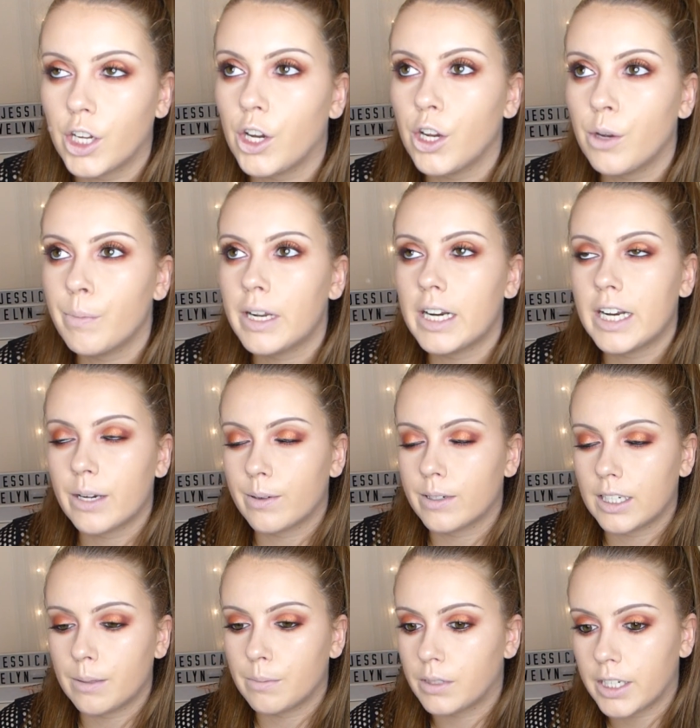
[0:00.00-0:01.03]
so many
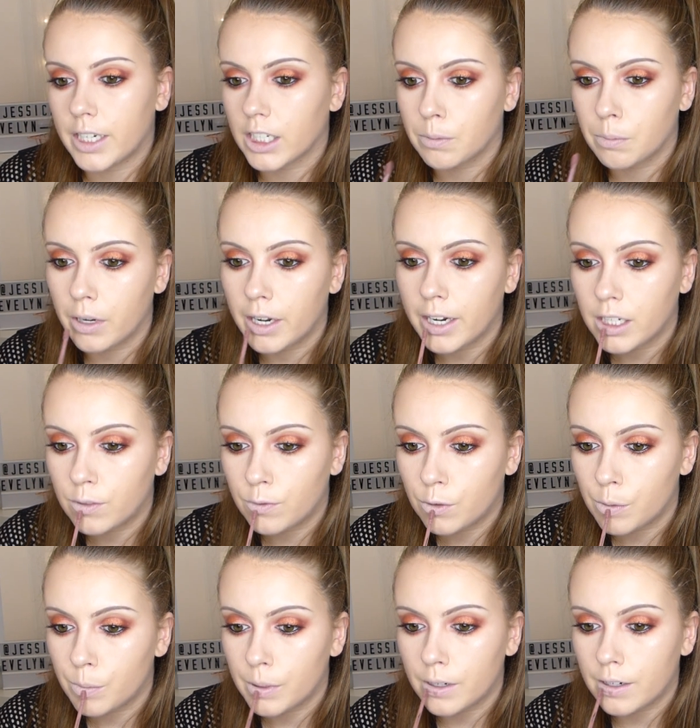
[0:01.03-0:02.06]
liquid lipsticks, but his
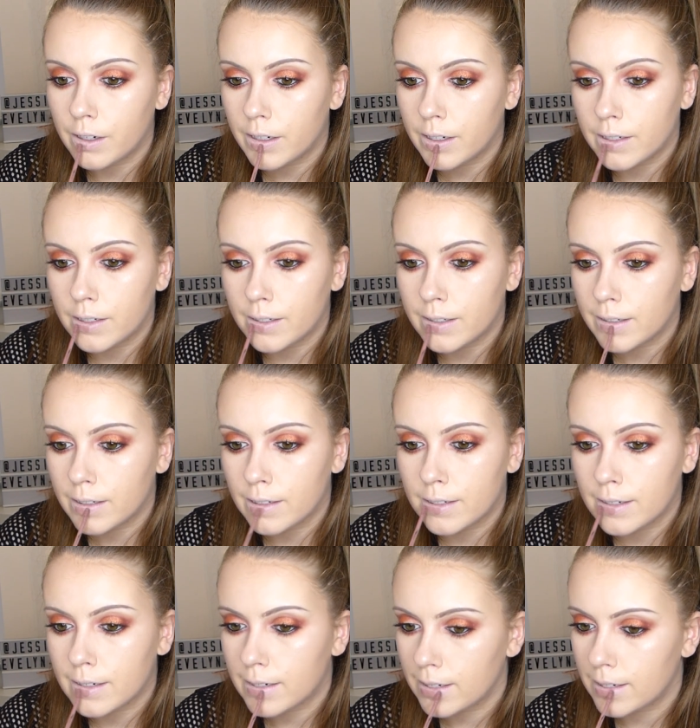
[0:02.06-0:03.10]
formula is
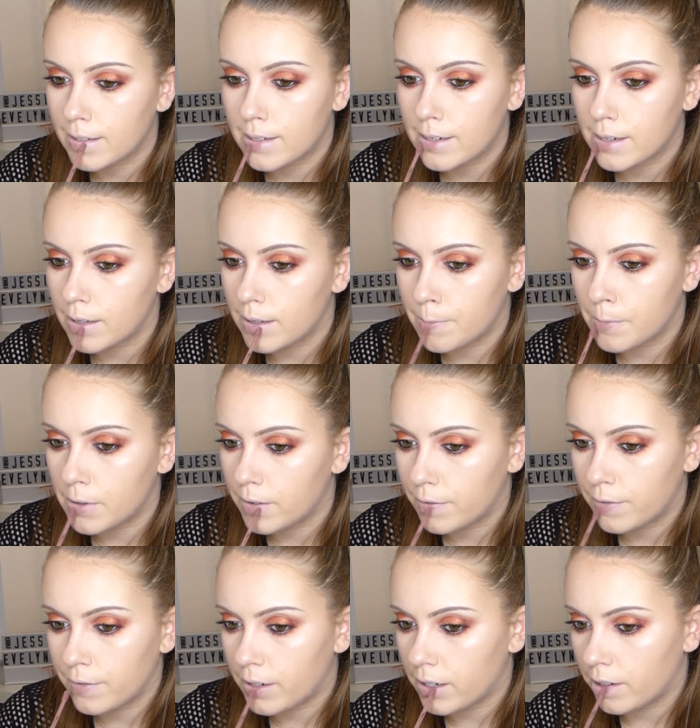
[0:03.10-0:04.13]
just my
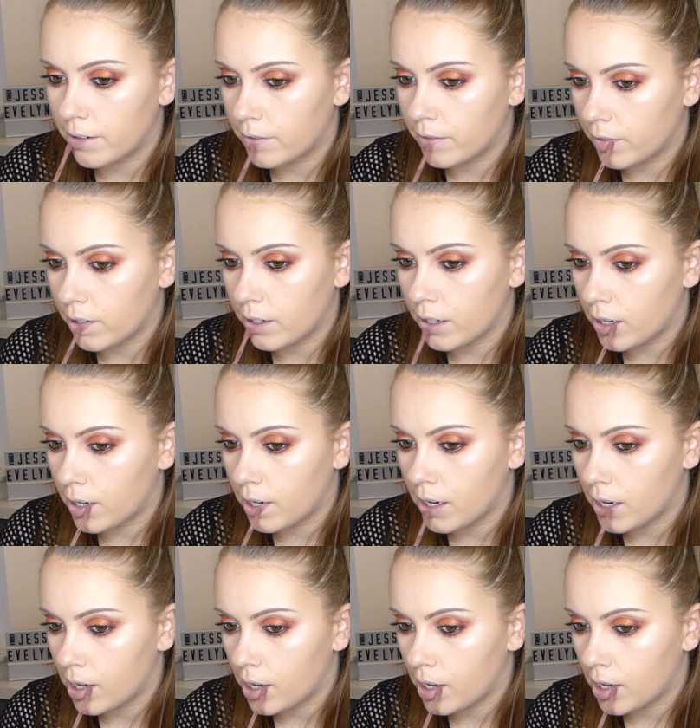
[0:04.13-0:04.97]
favourite.